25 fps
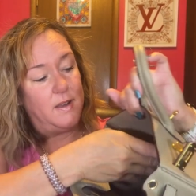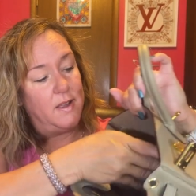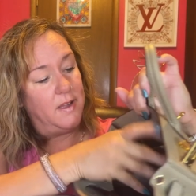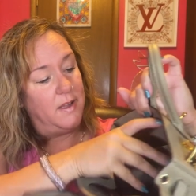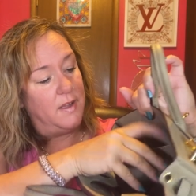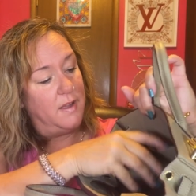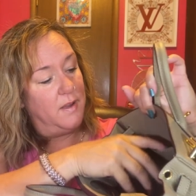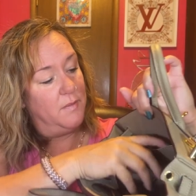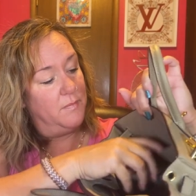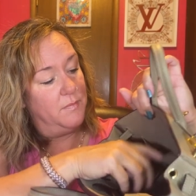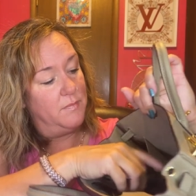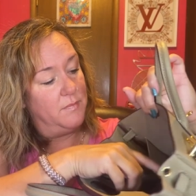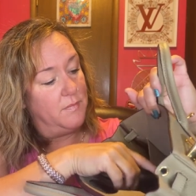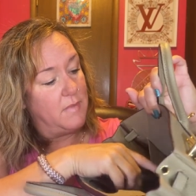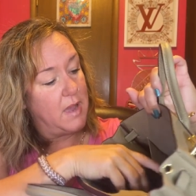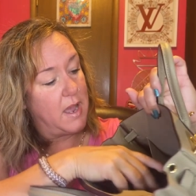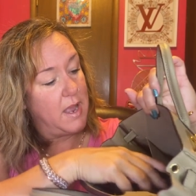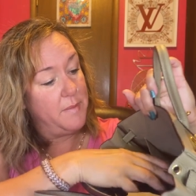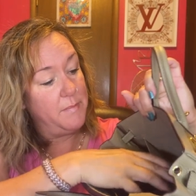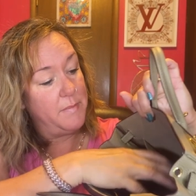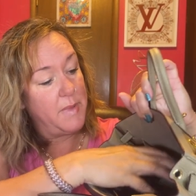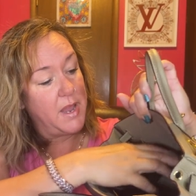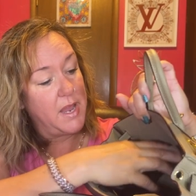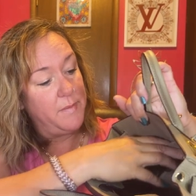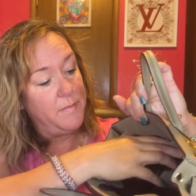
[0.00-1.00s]
Um,
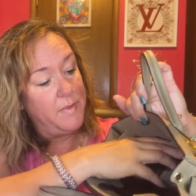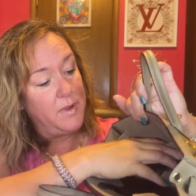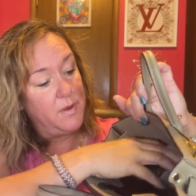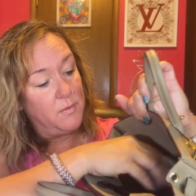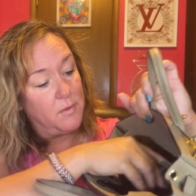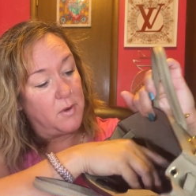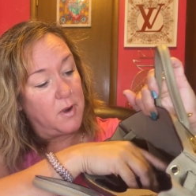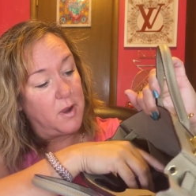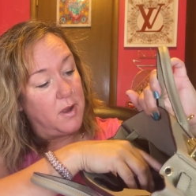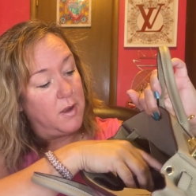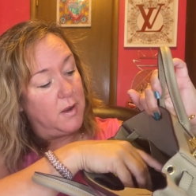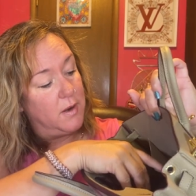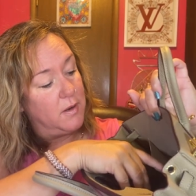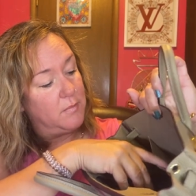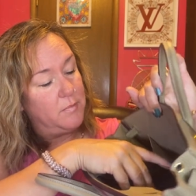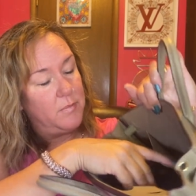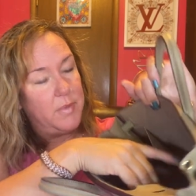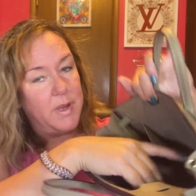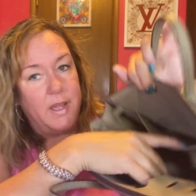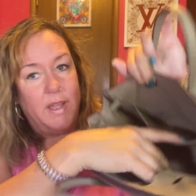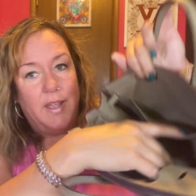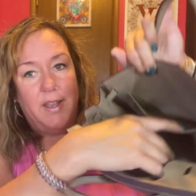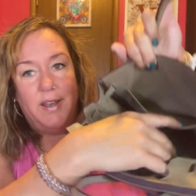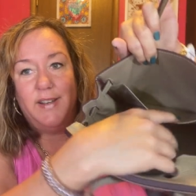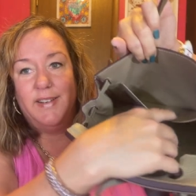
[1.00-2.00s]
I may be wrong,
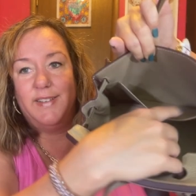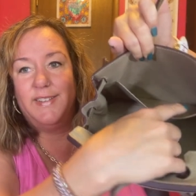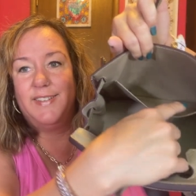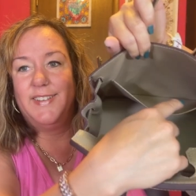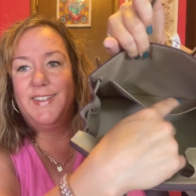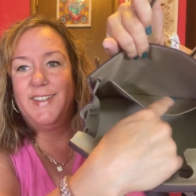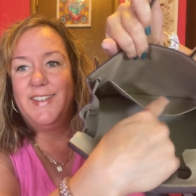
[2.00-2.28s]
but